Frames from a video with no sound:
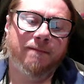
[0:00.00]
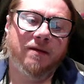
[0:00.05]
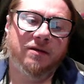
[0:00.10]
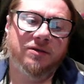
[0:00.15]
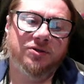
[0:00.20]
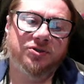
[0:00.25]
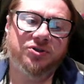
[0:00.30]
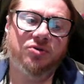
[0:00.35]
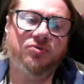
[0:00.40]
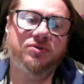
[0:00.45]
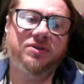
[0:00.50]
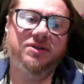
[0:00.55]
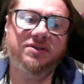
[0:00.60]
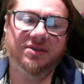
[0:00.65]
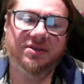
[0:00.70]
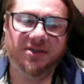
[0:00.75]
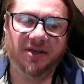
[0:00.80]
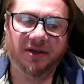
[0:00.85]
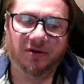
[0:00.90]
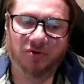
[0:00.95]
So this
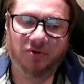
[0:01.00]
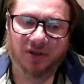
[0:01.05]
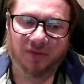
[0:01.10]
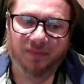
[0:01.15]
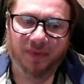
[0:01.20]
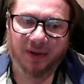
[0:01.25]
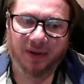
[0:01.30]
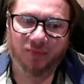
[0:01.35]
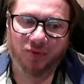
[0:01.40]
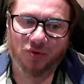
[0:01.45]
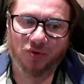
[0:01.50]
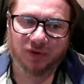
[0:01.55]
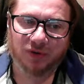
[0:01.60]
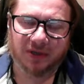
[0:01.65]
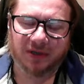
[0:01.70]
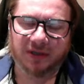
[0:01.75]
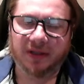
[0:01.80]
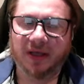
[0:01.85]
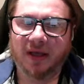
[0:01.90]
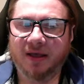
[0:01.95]
is incredibly
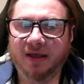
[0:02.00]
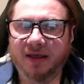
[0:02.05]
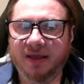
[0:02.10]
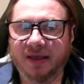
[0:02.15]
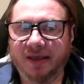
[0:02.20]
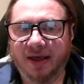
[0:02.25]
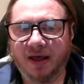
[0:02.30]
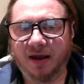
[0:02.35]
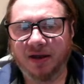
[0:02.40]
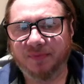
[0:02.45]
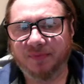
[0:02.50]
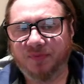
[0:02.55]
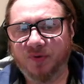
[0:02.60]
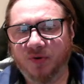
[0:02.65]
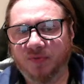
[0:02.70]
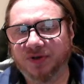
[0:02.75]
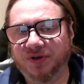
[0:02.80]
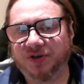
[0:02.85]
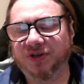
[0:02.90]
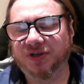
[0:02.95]
important. Ian
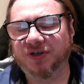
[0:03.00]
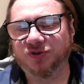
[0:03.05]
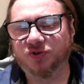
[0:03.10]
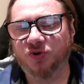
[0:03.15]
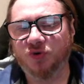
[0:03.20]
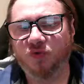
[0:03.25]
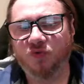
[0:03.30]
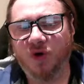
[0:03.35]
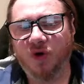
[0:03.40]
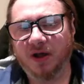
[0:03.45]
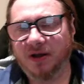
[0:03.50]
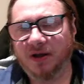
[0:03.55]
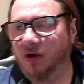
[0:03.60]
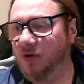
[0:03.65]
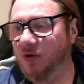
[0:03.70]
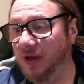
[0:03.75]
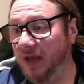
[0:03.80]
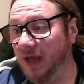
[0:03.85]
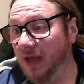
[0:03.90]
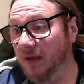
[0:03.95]
is on 1
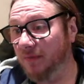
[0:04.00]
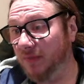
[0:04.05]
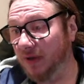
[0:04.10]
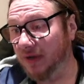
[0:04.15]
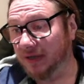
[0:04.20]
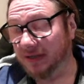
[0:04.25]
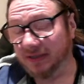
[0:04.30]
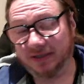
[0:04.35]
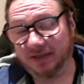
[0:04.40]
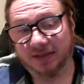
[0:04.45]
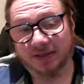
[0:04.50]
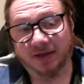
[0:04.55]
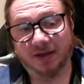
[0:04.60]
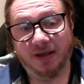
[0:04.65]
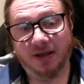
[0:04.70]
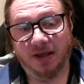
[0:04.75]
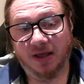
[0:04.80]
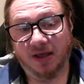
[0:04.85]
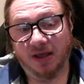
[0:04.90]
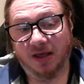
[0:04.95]
hour, 8 minutes.
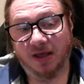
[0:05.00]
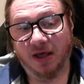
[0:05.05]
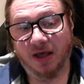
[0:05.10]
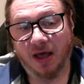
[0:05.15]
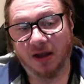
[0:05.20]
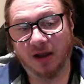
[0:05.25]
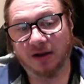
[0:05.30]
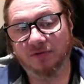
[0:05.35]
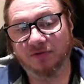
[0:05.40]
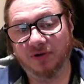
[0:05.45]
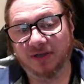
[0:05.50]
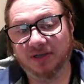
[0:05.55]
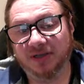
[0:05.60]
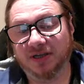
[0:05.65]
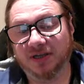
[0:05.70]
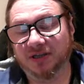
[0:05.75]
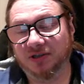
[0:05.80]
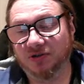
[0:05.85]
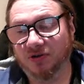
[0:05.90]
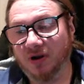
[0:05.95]
Alireza
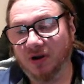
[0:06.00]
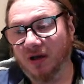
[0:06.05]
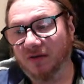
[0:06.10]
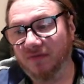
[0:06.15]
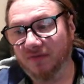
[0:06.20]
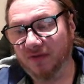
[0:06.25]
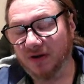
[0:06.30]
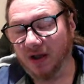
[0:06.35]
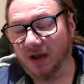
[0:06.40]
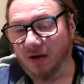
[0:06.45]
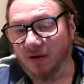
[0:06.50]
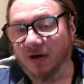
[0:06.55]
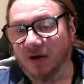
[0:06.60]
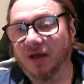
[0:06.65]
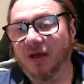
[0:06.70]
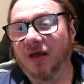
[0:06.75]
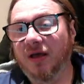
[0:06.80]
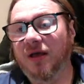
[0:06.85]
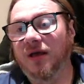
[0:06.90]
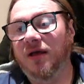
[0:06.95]
is on half an hour.
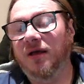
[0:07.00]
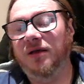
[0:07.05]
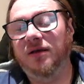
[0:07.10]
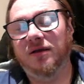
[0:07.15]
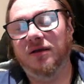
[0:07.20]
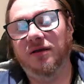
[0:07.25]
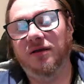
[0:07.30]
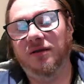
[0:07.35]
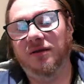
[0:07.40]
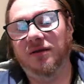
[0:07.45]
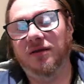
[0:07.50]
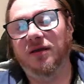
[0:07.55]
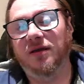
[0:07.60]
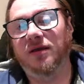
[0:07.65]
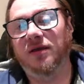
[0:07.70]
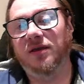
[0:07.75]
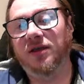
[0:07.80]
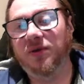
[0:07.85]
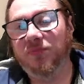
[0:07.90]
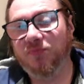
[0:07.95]

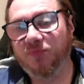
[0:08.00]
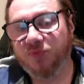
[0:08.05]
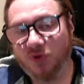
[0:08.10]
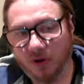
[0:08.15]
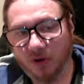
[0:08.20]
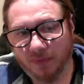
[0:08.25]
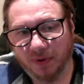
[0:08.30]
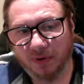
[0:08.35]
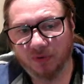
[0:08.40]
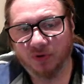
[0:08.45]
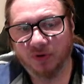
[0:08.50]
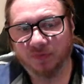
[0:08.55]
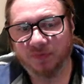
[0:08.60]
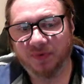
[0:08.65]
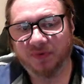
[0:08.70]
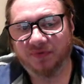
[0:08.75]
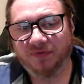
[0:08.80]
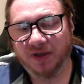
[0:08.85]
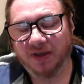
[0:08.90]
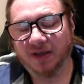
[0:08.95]
He probably will be
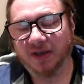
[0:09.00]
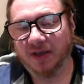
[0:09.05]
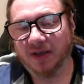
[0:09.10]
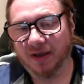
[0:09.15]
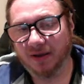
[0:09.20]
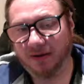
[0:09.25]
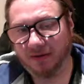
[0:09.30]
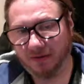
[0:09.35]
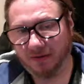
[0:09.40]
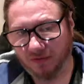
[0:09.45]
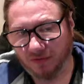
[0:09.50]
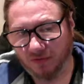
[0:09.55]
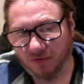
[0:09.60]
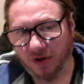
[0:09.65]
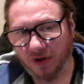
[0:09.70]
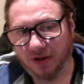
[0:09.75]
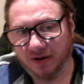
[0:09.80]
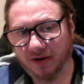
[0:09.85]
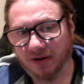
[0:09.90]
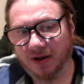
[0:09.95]
thinking,
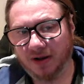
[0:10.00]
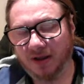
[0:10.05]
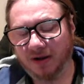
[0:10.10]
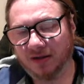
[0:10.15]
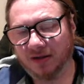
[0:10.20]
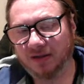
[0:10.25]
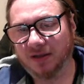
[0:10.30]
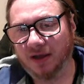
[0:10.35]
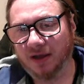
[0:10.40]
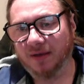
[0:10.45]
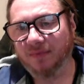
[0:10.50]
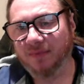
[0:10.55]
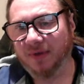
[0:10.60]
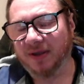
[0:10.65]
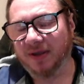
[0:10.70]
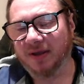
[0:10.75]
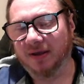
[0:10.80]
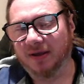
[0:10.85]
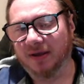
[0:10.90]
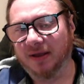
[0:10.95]
quite a lot of time
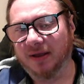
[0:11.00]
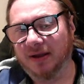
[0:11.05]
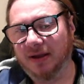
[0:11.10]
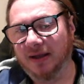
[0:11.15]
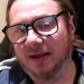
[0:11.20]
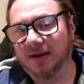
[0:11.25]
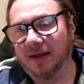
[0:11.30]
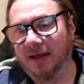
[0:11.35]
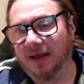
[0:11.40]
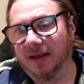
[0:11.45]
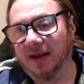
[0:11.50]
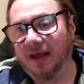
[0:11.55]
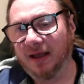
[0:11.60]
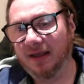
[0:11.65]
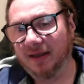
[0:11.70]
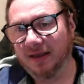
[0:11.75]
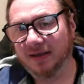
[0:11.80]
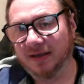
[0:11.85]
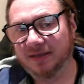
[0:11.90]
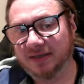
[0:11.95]
here. And, and, and I
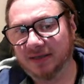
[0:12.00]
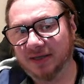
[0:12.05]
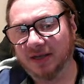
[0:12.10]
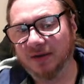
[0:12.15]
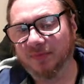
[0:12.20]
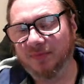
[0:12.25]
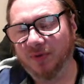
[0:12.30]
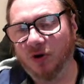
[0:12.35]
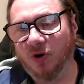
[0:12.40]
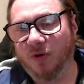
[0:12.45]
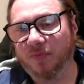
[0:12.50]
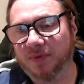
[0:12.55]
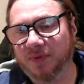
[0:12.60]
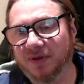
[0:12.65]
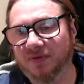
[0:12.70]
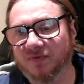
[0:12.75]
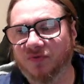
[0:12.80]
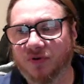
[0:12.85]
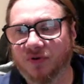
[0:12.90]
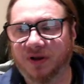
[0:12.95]
guess he'll be
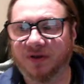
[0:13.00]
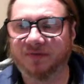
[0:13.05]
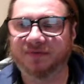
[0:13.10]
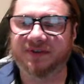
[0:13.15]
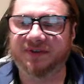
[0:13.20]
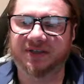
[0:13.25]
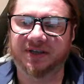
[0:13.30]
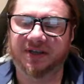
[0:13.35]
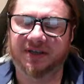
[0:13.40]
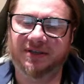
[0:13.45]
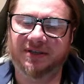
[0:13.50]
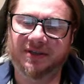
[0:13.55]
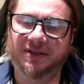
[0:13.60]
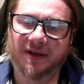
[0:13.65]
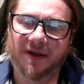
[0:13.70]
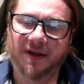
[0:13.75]
opting for f6.